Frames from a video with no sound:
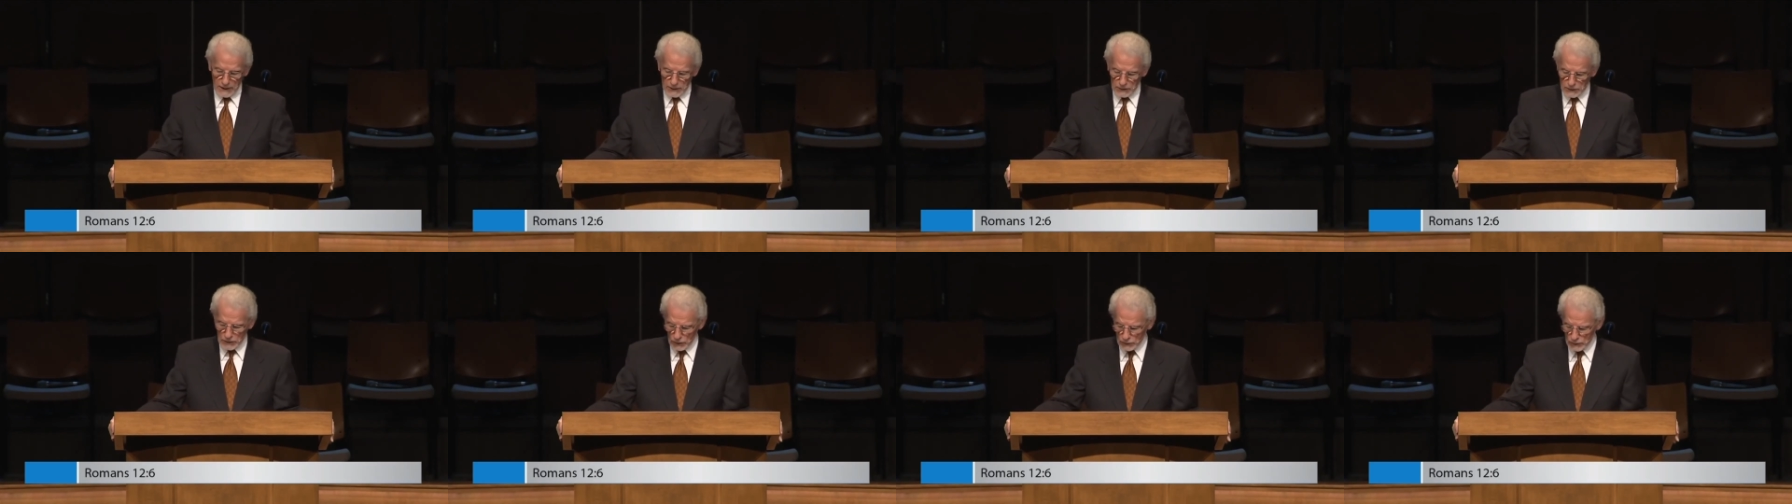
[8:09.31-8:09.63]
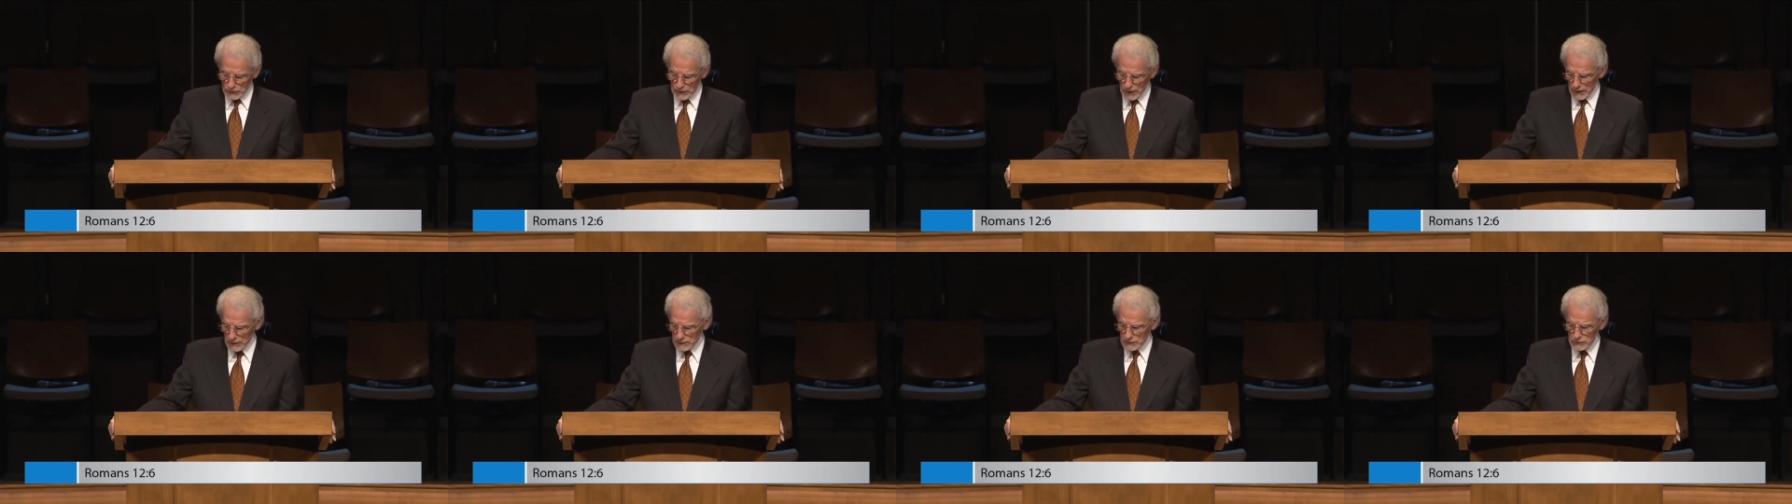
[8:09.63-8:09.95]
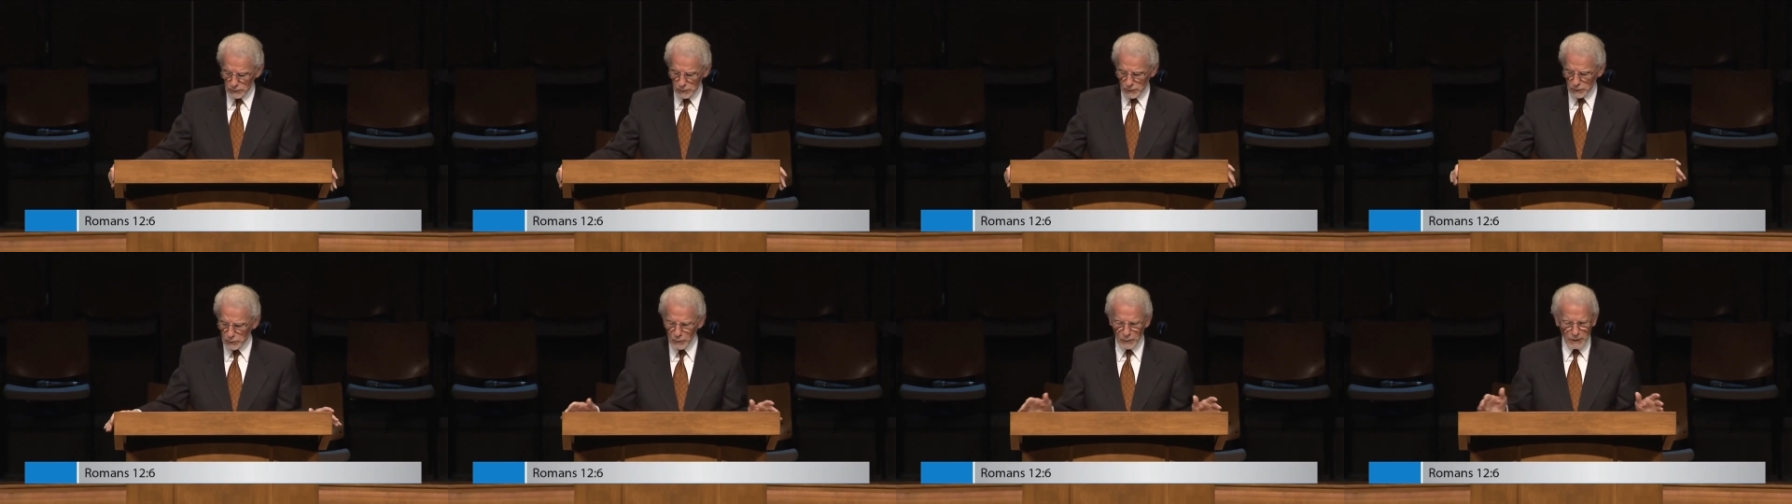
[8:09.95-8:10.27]
So,
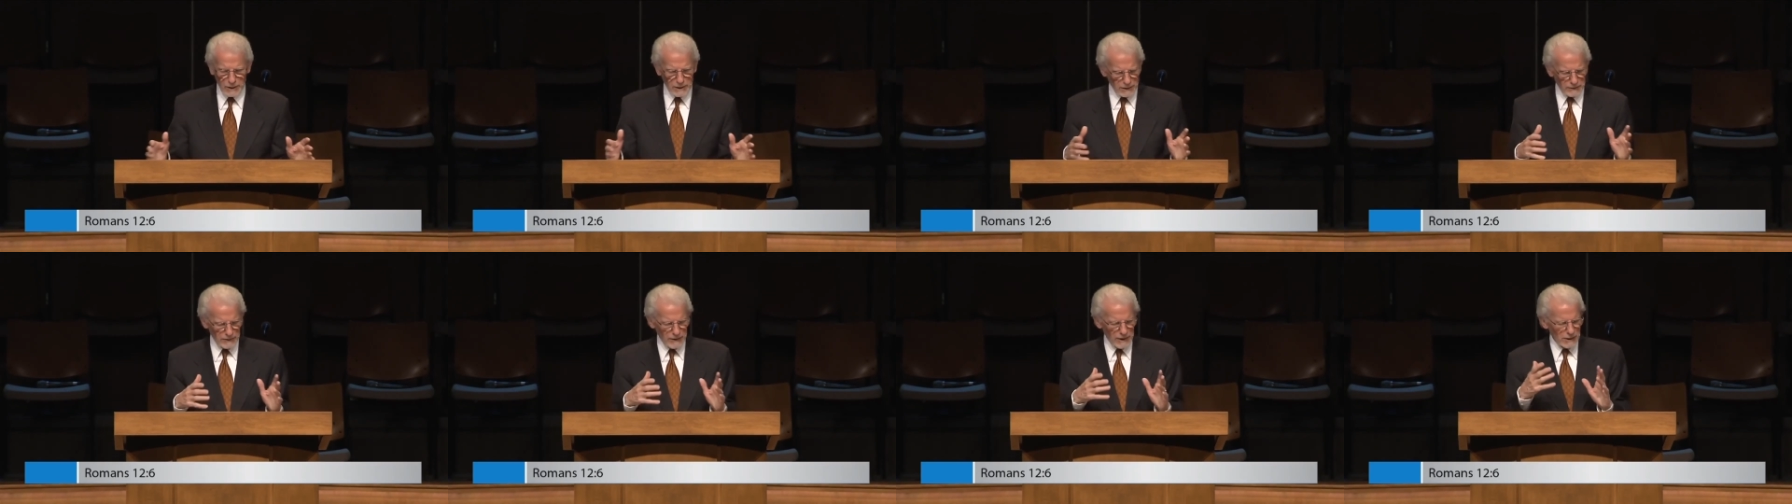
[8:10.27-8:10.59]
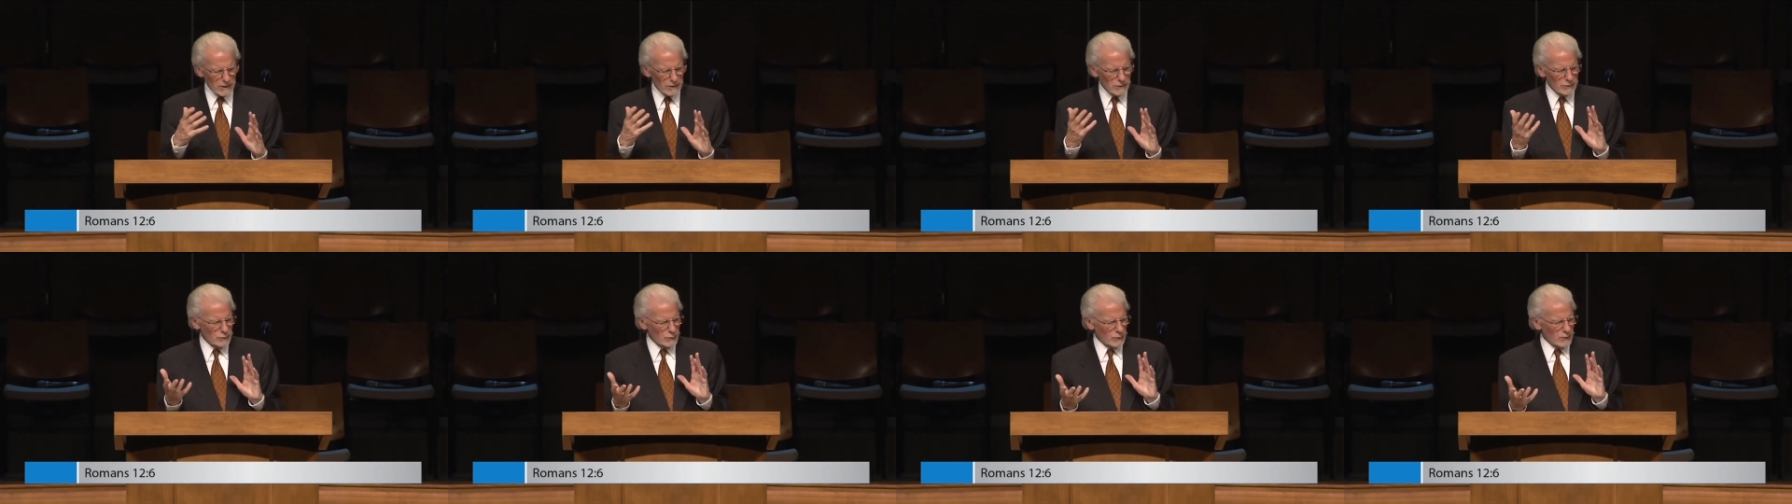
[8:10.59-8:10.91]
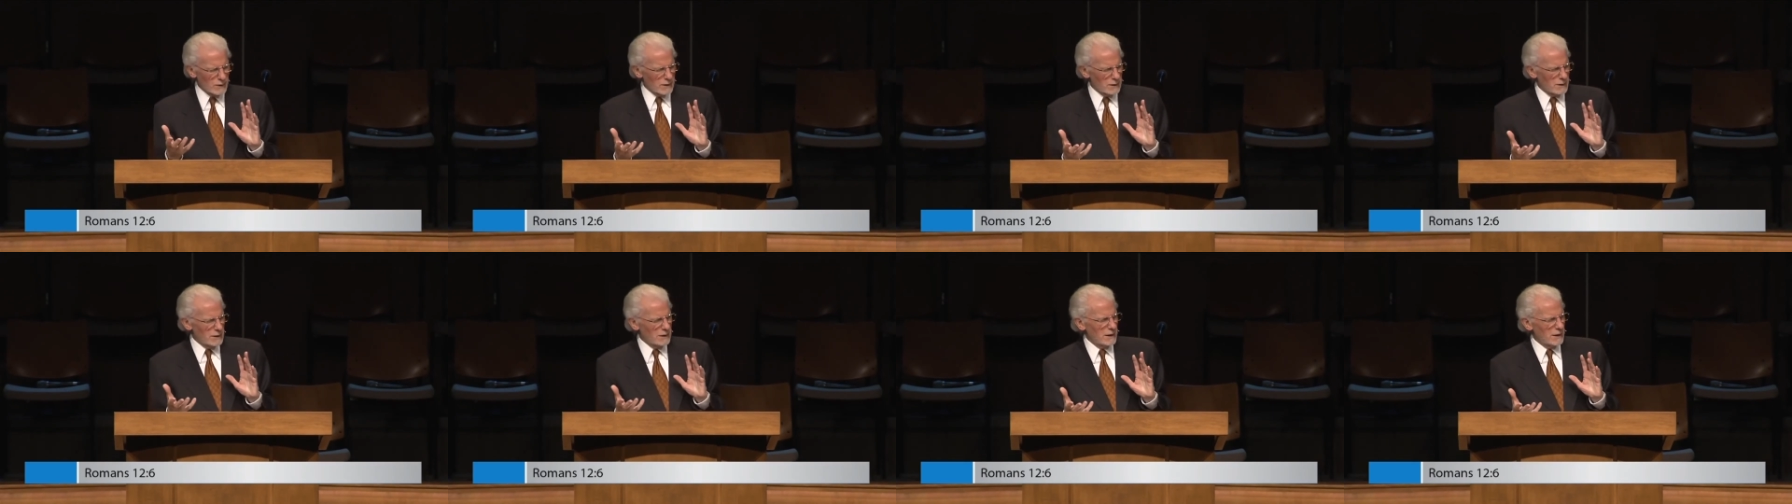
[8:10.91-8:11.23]
tongues was one of those
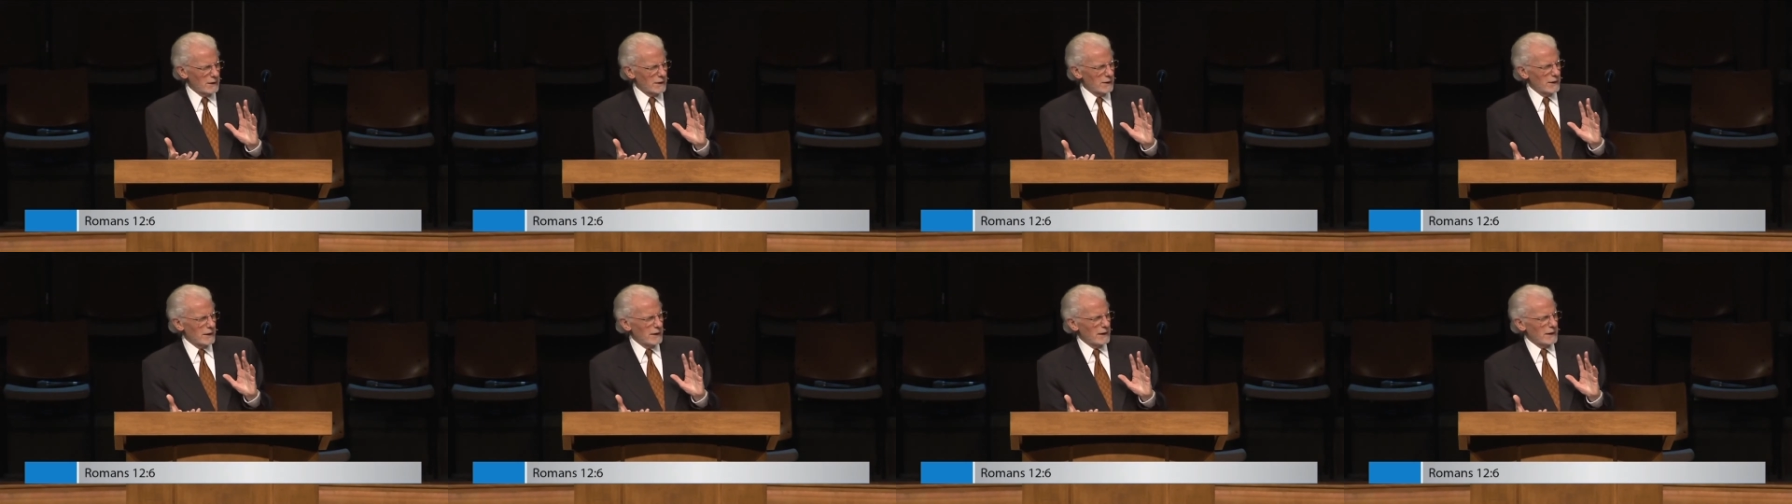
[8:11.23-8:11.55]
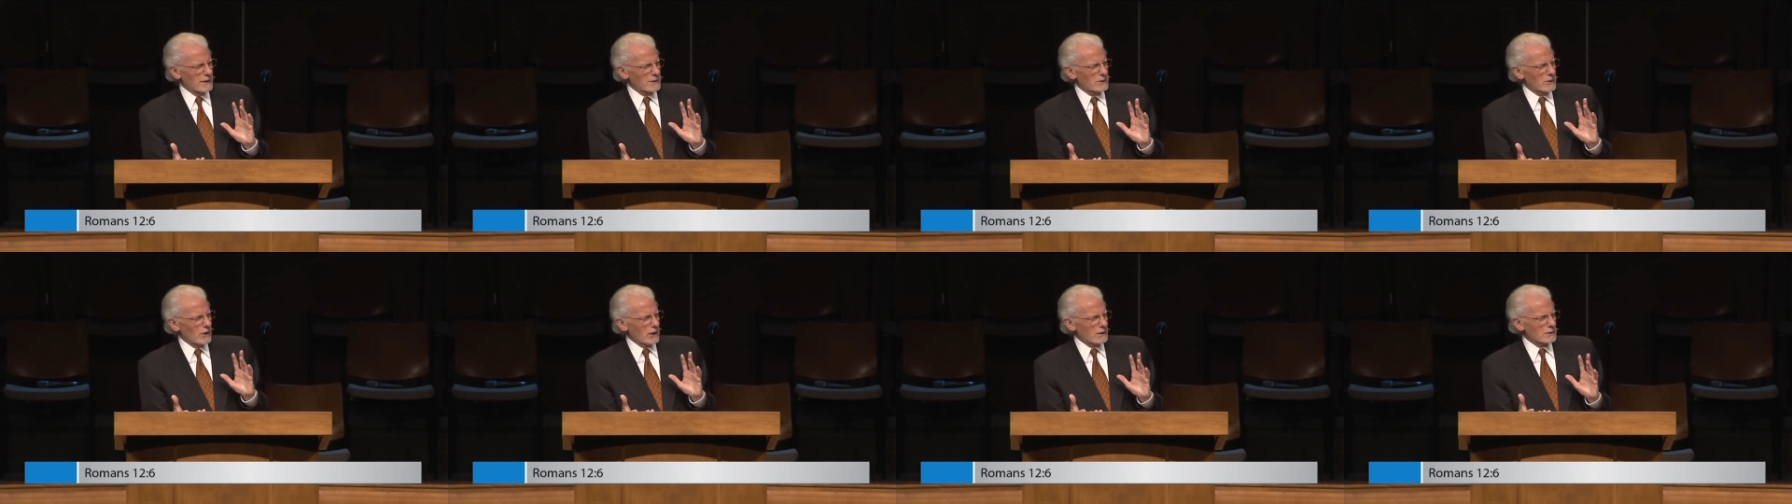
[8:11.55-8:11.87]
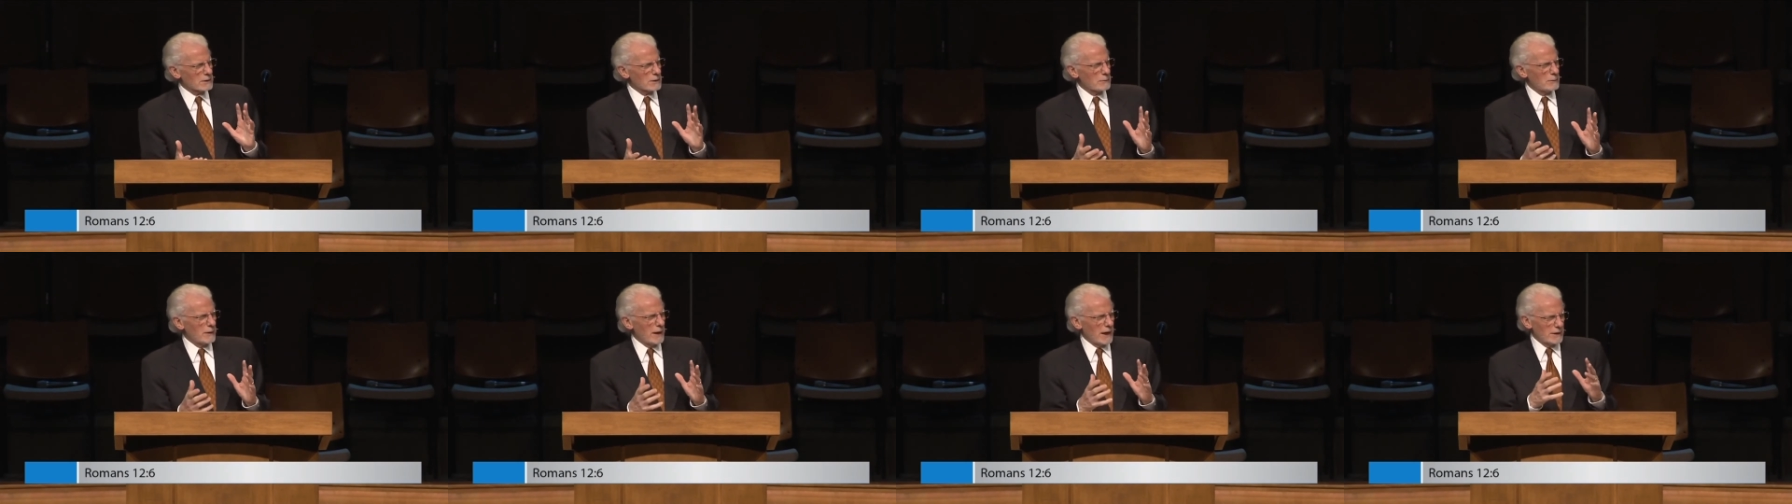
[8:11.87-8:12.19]
we
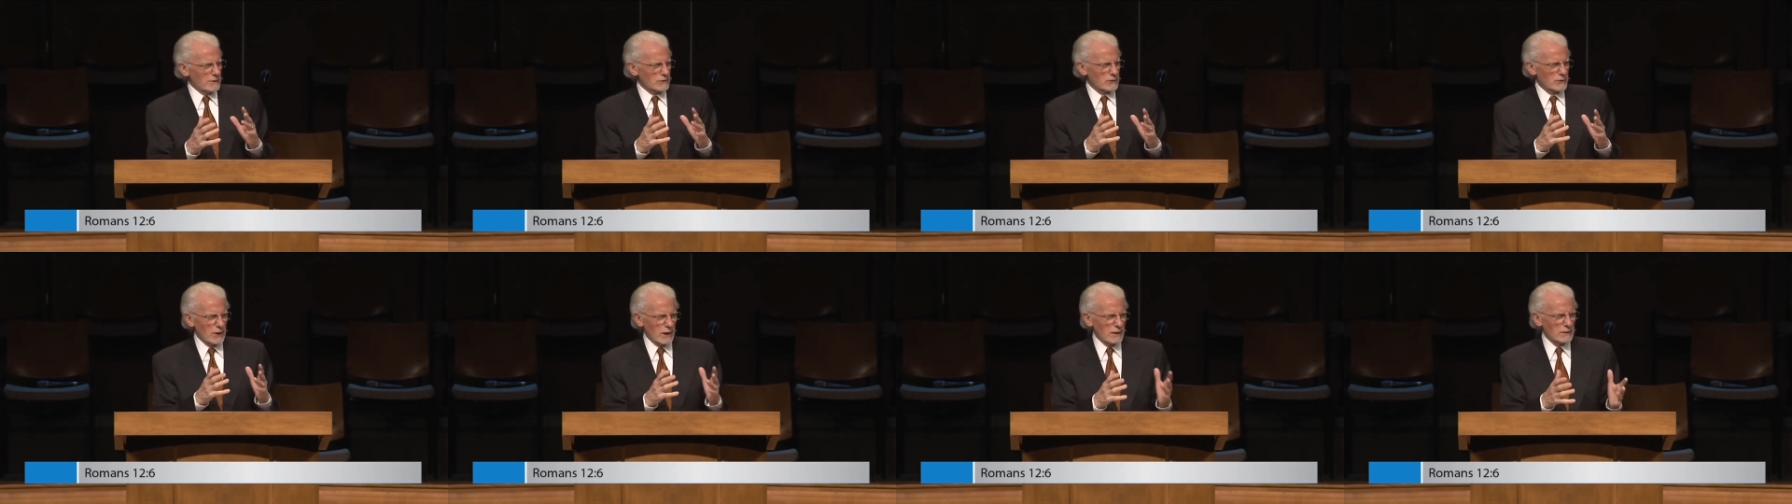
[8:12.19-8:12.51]
talked about.